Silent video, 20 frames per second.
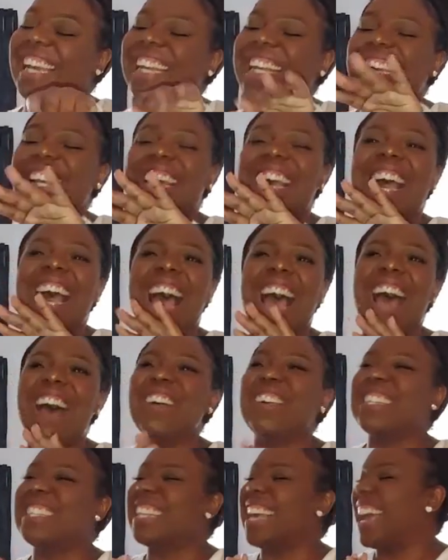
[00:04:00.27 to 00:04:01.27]
You didn't act
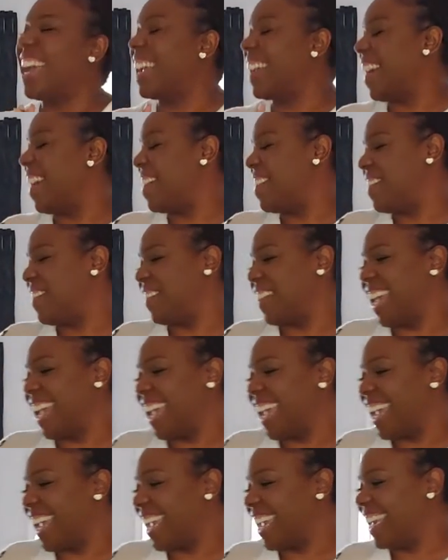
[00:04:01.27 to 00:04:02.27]
like you loved it when you
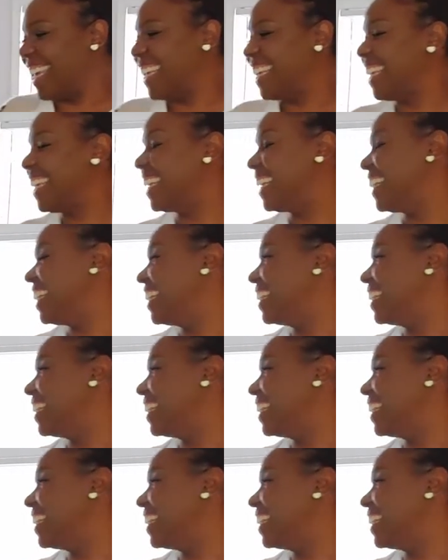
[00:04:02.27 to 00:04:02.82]
got it.